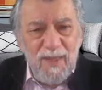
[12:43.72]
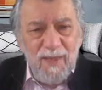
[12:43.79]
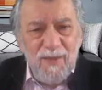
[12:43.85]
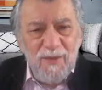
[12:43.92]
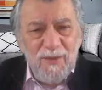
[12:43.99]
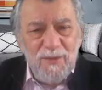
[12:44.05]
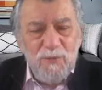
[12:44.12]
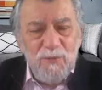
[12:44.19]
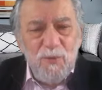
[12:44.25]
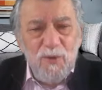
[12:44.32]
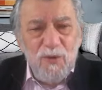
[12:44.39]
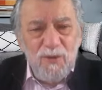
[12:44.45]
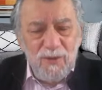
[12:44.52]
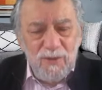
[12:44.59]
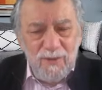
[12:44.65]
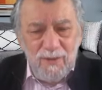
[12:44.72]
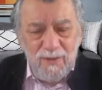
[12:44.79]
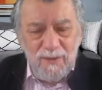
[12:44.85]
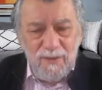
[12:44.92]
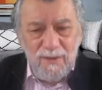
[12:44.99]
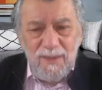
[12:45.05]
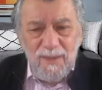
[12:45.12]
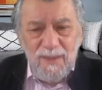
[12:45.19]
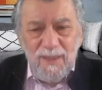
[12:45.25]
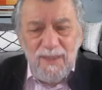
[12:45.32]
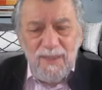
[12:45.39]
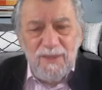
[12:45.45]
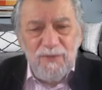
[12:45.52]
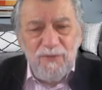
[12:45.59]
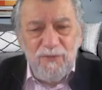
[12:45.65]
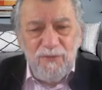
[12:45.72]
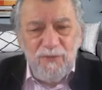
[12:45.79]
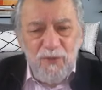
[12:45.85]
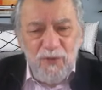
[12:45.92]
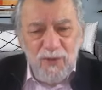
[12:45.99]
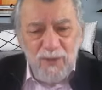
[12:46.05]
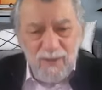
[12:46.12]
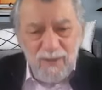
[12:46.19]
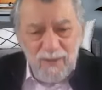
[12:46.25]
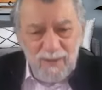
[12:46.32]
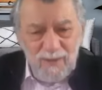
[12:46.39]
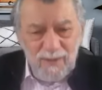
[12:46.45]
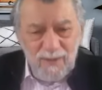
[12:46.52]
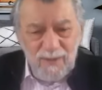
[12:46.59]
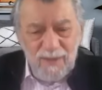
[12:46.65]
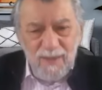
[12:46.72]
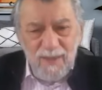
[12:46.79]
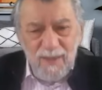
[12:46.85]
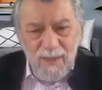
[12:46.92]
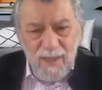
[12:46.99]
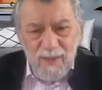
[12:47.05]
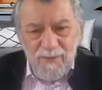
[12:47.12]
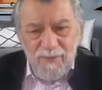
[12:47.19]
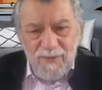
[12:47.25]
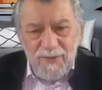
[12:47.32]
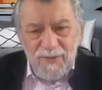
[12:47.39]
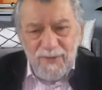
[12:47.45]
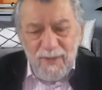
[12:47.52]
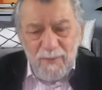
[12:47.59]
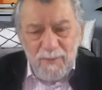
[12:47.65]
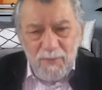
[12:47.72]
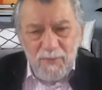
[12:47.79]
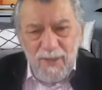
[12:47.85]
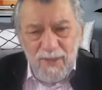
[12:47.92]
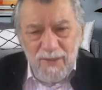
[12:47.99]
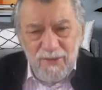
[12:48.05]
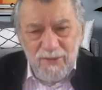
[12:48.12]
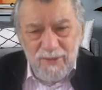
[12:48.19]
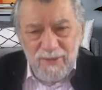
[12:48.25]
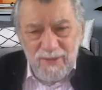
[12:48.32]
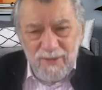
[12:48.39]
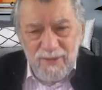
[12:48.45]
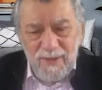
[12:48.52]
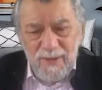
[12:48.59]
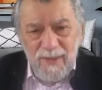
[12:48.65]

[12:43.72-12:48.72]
This world is full of separations.